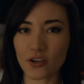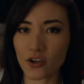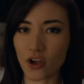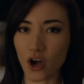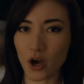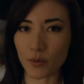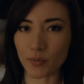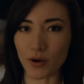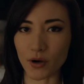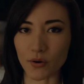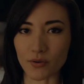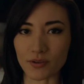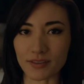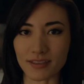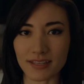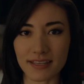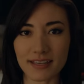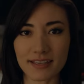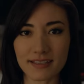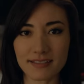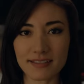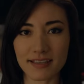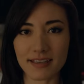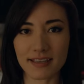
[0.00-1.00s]
Gobo.
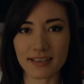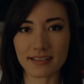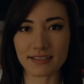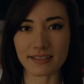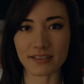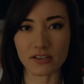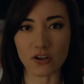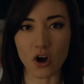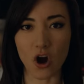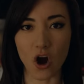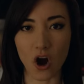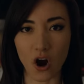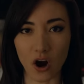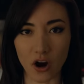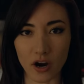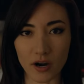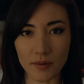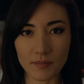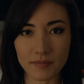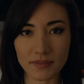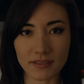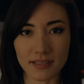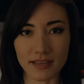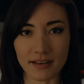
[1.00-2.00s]
This is an
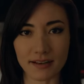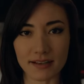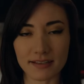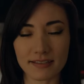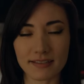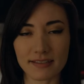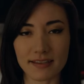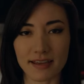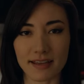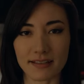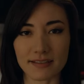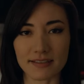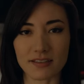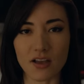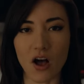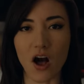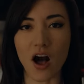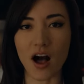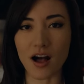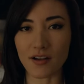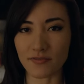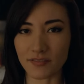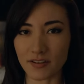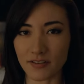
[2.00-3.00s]
arm that extends
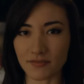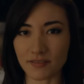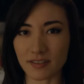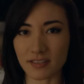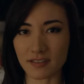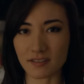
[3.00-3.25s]
off of the